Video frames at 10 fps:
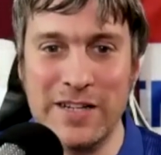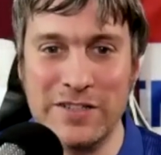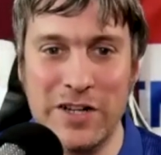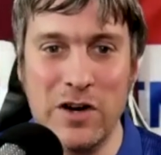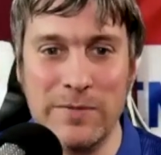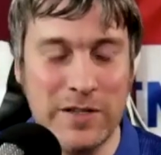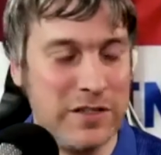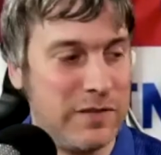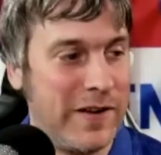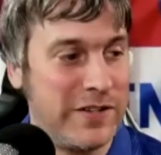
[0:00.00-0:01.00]
So the
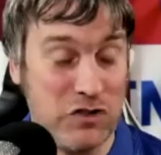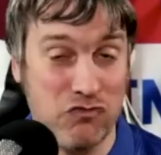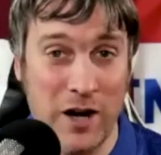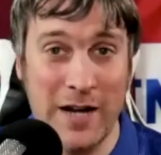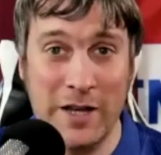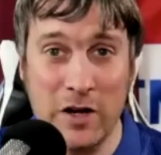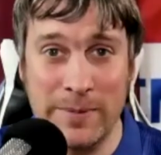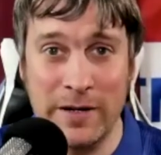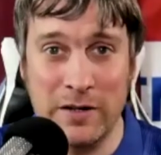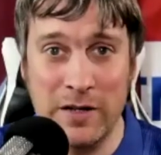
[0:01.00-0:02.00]
defense has really got to
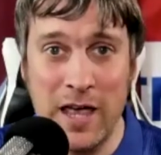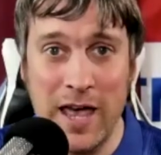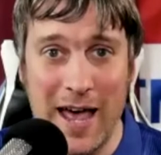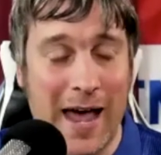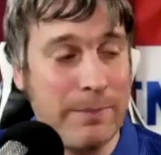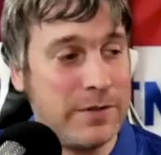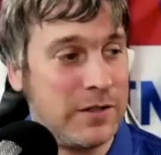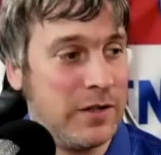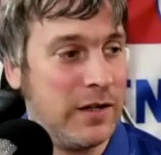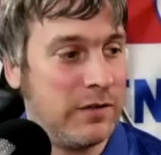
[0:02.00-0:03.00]
be
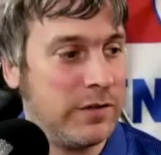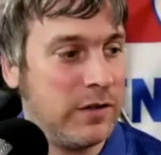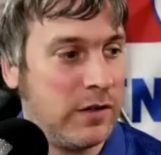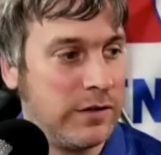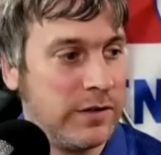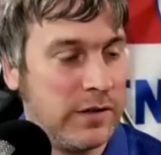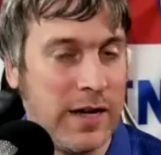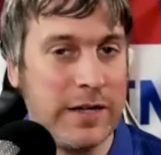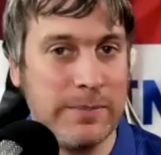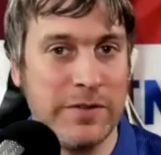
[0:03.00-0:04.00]
absolutely on
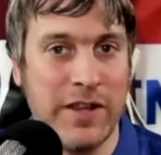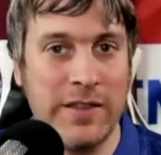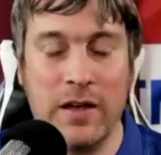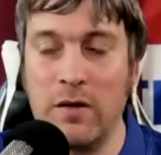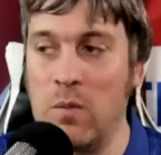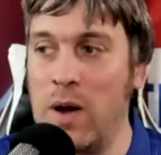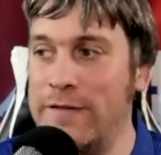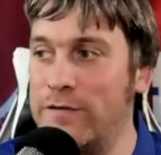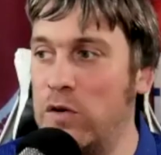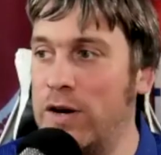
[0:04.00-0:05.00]
100% the whole way
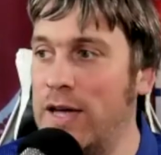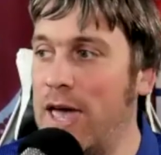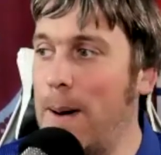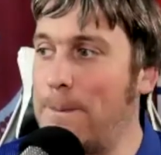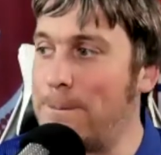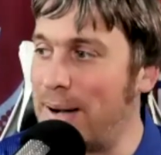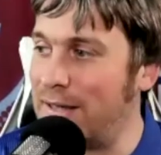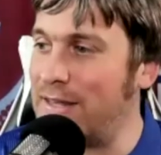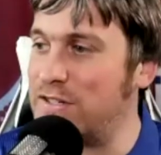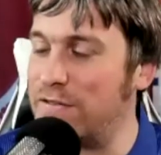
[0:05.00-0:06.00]
for it. But
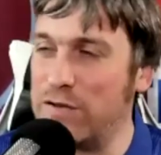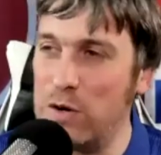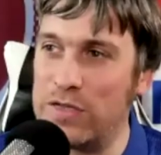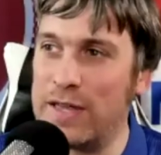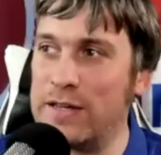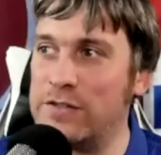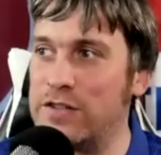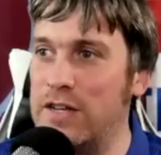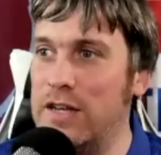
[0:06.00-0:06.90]
there's a few things.